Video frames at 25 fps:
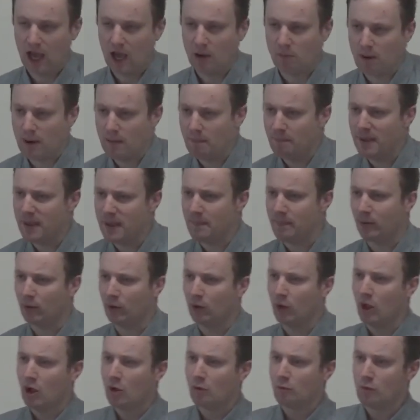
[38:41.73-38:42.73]
Uh, when
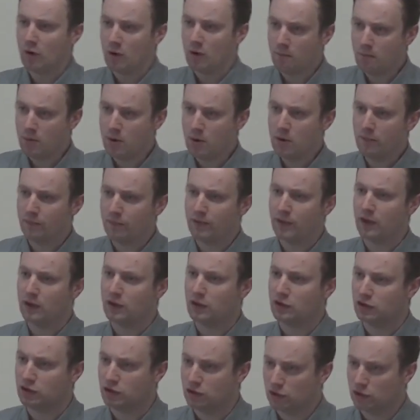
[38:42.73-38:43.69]
people remove the